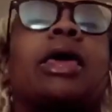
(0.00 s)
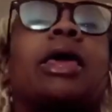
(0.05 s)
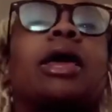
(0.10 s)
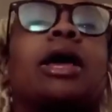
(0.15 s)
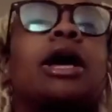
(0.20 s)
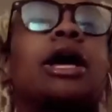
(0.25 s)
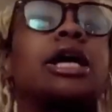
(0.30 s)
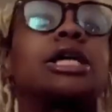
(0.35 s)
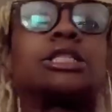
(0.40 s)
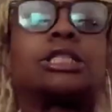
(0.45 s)

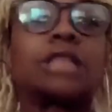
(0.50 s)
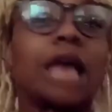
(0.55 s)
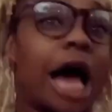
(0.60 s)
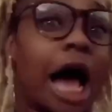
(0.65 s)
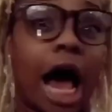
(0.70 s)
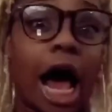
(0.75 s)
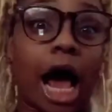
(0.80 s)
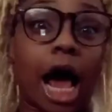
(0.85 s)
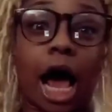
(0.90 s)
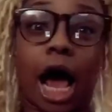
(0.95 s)
Because
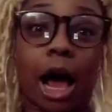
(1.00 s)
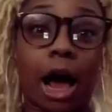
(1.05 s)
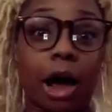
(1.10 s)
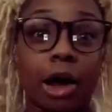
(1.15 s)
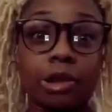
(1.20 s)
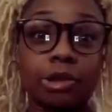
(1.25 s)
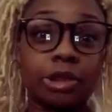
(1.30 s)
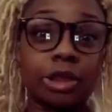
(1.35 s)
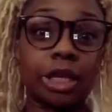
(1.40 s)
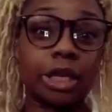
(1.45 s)

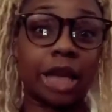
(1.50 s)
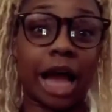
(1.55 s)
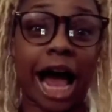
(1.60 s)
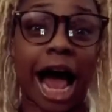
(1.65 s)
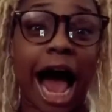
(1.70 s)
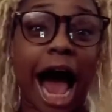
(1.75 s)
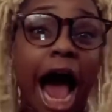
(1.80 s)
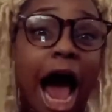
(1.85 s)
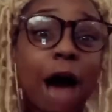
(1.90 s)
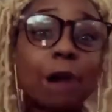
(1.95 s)

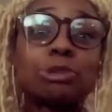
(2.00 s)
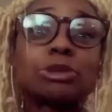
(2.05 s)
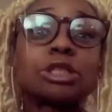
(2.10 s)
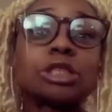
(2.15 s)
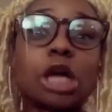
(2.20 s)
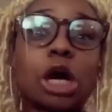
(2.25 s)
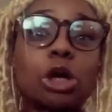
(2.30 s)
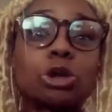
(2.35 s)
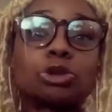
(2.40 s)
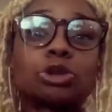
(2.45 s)
I've
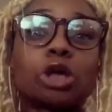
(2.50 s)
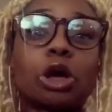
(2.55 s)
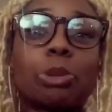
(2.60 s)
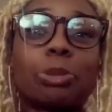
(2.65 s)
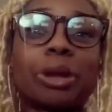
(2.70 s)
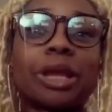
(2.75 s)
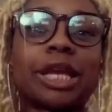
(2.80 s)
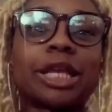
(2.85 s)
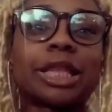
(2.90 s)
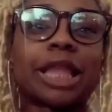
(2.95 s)
told so
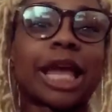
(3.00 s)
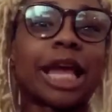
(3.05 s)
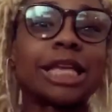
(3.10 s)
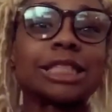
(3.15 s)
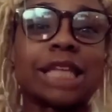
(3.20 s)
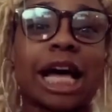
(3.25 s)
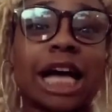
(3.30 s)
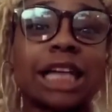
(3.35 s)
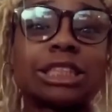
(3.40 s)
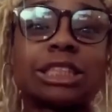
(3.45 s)
many
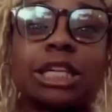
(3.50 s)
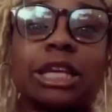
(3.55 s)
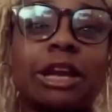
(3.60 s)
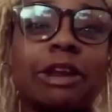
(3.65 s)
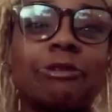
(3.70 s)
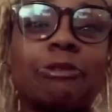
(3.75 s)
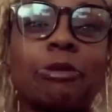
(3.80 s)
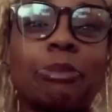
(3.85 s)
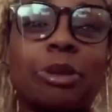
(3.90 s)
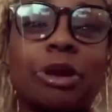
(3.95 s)
things, I shouldn't
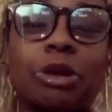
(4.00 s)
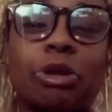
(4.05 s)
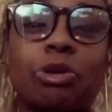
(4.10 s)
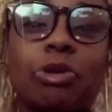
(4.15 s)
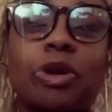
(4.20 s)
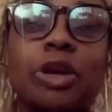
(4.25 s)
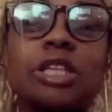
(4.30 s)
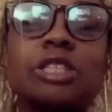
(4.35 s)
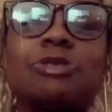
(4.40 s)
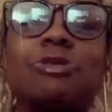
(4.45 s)
even be
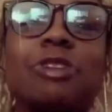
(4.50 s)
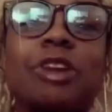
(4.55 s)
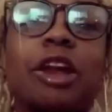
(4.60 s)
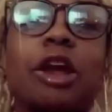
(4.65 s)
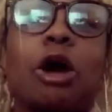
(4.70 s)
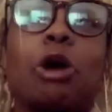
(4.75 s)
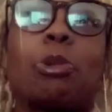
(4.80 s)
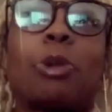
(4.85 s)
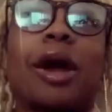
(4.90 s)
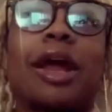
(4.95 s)
doing this
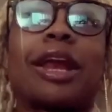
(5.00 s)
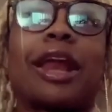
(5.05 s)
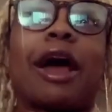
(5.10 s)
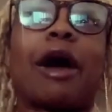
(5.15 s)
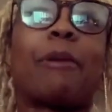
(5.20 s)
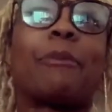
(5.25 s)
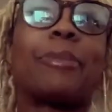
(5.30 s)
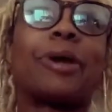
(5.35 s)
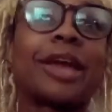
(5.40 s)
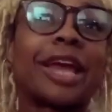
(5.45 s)
video right
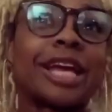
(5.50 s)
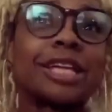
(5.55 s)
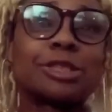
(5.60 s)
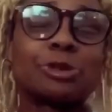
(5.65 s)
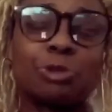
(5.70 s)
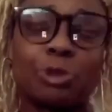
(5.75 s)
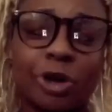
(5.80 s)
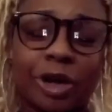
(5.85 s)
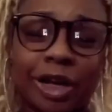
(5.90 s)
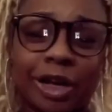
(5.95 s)
now. But guess
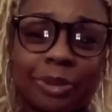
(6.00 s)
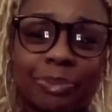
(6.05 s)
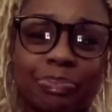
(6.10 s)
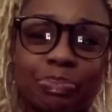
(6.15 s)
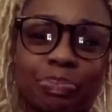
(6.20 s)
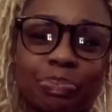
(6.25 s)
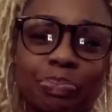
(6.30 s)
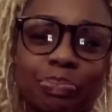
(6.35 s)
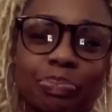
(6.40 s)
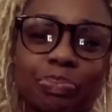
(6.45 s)
what?
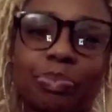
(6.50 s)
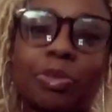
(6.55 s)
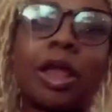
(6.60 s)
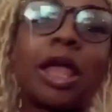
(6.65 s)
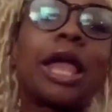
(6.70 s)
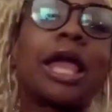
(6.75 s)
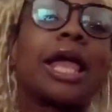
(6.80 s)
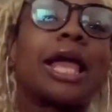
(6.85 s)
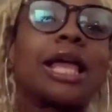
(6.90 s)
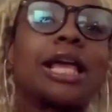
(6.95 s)

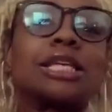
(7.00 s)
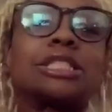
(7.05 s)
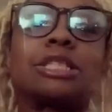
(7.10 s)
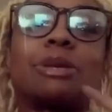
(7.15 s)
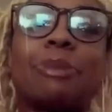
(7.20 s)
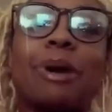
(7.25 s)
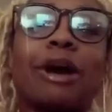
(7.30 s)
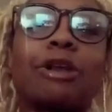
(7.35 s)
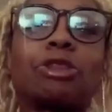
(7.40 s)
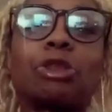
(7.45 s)
It's
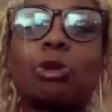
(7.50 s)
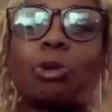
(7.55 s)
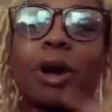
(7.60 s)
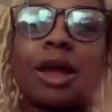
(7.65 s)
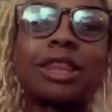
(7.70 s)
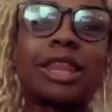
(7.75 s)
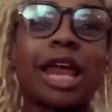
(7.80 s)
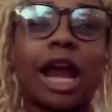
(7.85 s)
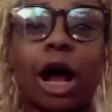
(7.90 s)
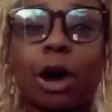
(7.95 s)
about the
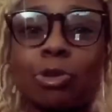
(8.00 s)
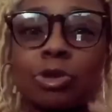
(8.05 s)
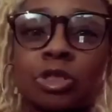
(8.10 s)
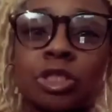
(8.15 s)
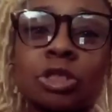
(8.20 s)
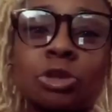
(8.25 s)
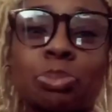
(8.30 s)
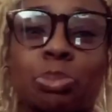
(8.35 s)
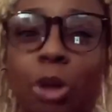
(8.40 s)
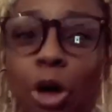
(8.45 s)
way that I was
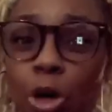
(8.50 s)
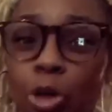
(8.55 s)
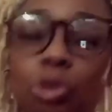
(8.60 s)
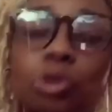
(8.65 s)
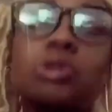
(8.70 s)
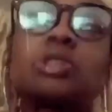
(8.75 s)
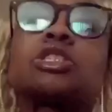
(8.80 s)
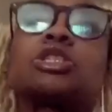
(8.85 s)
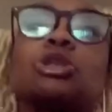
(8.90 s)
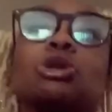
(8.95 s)

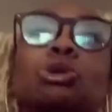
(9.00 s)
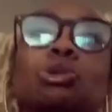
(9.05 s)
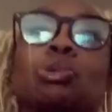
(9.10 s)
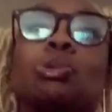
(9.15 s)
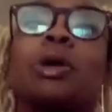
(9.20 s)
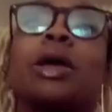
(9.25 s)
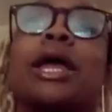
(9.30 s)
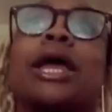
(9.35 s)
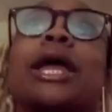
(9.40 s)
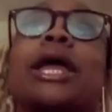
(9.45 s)
spoke to.
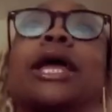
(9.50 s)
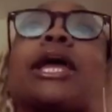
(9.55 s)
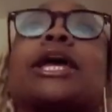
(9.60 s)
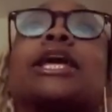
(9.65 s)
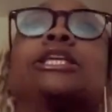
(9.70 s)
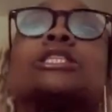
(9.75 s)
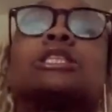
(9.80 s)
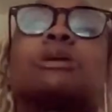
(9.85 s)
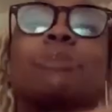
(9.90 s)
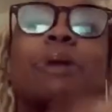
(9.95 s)

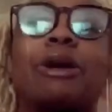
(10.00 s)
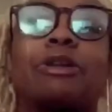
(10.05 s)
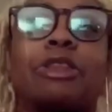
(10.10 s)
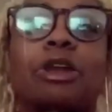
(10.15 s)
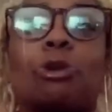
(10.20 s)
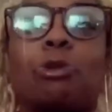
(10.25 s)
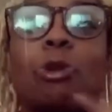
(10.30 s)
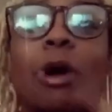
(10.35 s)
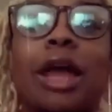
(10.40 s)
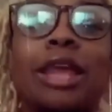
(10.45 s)
It's about
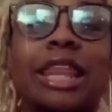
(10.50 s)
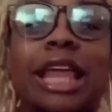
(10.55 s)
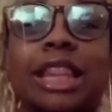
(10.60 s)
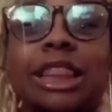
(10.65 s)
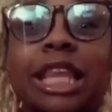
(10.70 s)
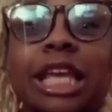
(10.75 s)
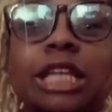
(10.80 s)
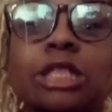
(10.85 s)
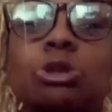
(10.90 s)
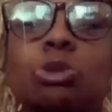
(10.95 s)
the way
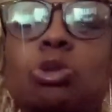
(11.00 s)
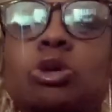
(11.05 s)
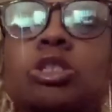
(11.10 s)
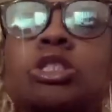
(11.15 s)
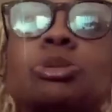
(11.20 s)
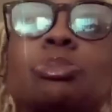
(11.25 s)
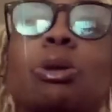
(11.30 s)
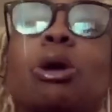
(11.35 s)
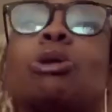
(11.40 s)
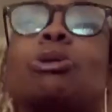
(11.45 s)
that things were
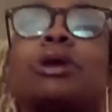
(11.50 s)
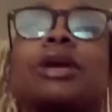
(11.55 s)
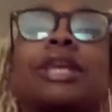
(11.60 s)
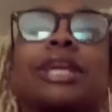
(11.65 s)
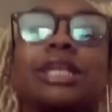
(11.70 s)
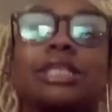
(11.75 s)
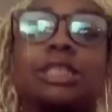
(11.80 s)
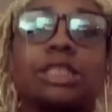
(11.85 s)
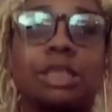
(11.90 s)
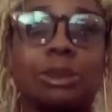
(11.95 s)
spoken
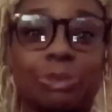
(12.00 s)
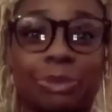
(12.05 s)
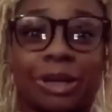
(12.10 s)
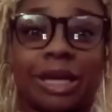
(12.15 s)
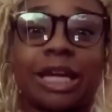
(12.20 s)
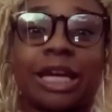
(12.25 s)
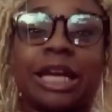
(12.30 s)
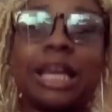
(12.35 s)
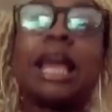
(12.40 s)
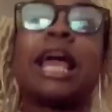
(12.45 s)
into
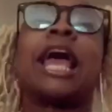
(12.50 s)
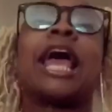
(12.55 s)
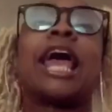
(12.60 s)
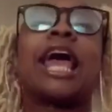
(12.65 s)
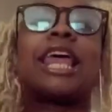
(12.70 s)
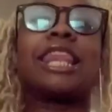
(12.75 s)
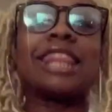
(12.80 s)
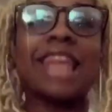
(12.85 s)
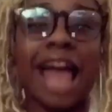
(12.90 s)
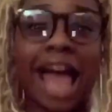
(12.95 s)
me
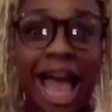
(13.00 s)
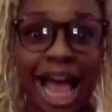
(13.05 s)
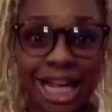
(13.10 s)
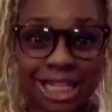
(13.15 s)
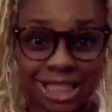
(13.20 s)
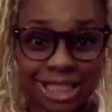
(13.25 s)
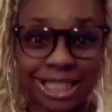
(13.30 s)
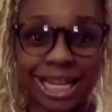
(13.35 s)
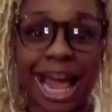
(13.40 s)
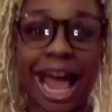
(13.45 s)
that
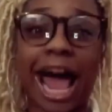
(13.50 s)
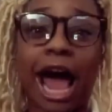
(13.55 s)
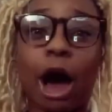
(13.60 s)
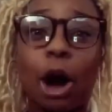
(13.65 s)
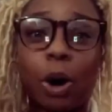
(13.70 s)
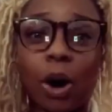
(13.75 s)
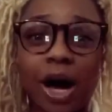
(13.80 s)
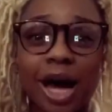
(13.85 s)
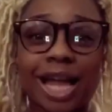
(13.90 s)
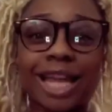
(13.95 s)
has
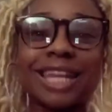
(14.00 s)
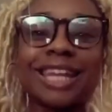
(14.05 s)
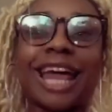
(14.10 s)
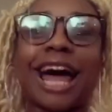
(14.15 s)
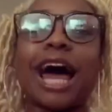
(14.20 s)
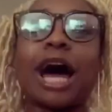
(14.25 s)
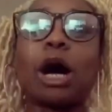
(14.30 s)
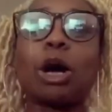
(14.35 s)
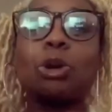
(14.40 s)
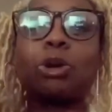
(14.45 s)
now
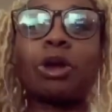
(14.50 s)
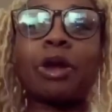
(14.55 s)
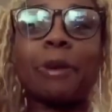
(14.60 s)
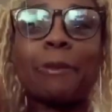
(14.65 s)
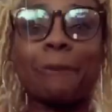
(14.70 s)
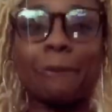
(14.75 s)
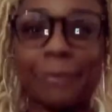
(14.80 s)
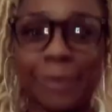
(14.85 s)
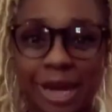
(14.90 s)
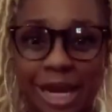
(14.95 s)
allowed
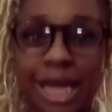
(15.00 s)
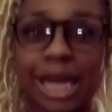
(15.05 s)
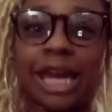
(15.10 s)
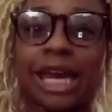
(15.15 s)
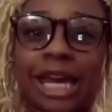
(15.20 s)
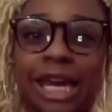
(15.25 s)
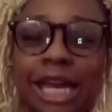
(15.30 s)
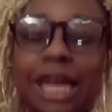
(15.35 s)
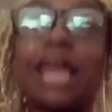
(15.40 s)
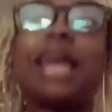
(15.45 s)

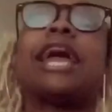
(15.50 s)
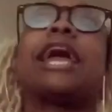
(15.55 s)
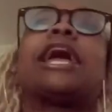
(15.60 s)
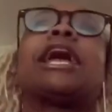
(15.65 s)
me